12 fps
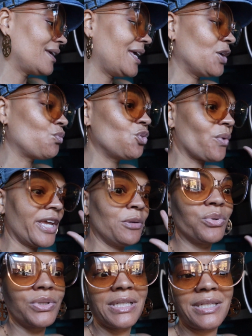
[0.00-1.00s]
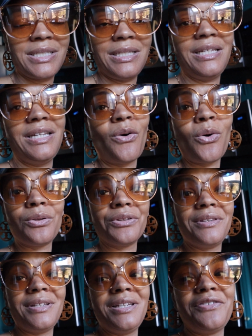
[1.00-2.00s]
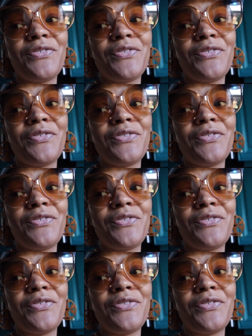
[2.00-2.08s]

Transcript: And we were able to see all of the